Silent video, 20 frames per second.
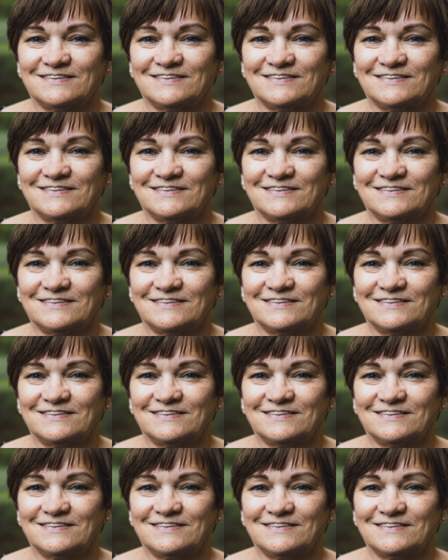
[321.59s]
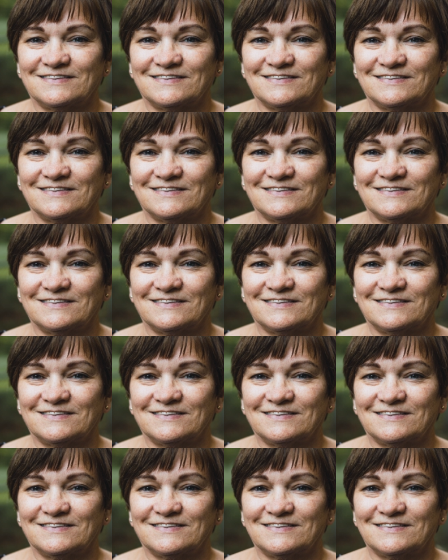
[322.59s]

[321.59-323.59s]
(no one is talking)